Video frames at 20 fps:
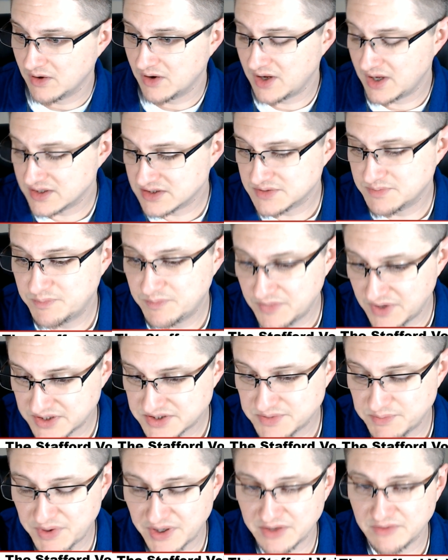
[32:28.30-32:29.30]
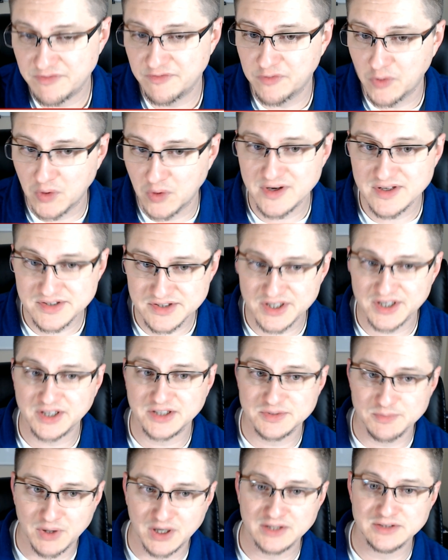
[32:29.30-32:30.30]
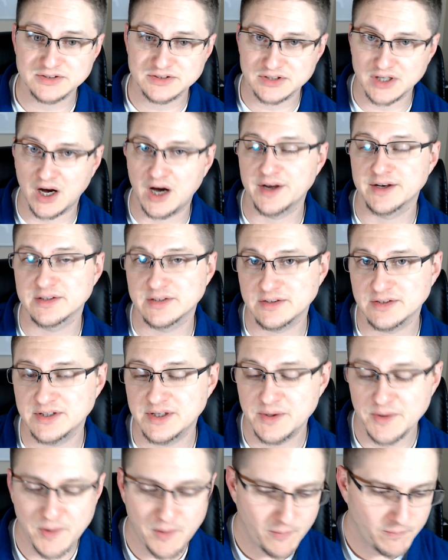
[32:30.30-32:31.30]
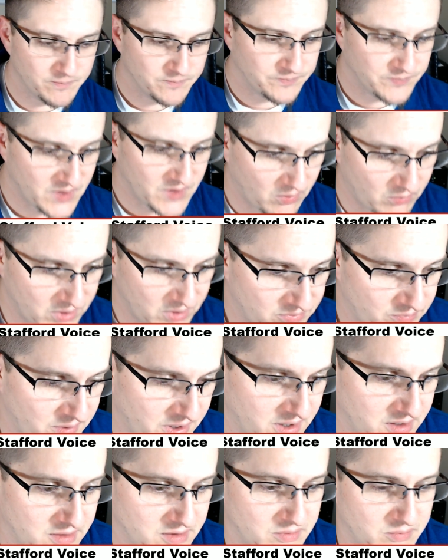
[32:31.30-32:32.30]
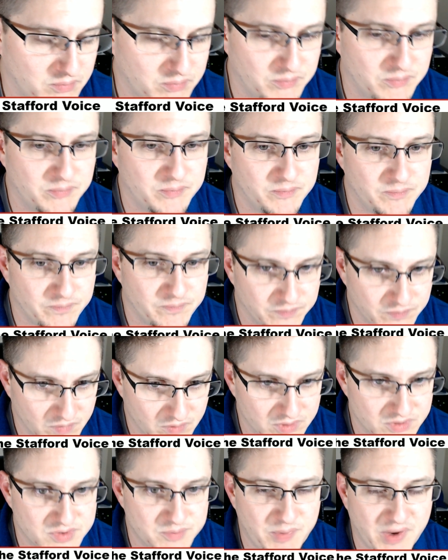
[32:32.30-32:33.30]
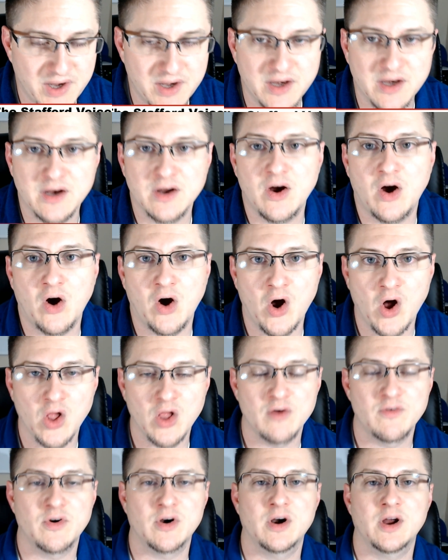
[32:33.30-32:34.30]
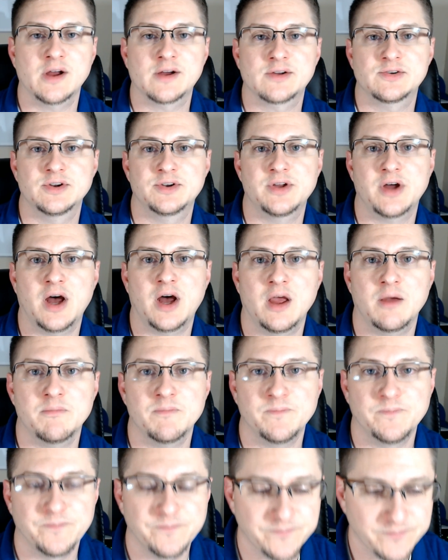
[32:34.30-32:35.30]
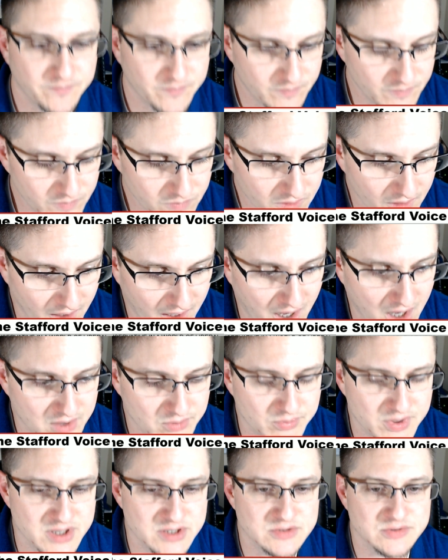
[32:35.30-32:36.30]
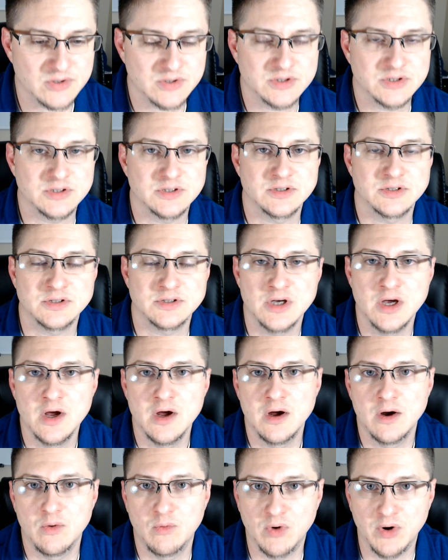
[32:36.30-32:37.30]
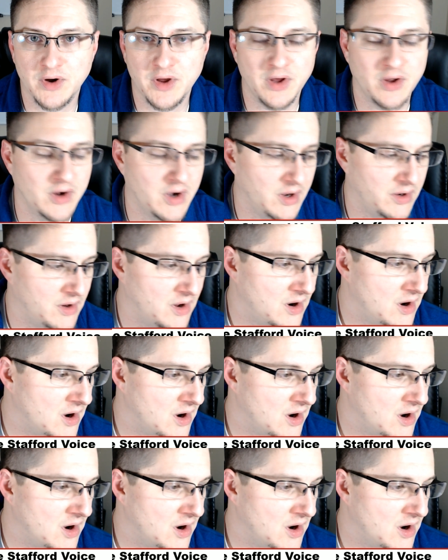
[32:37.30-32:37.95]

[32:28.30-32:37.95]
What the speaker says: It's been 4 to 6 months, honestly, that we've been spending all of our extra time and resources working on.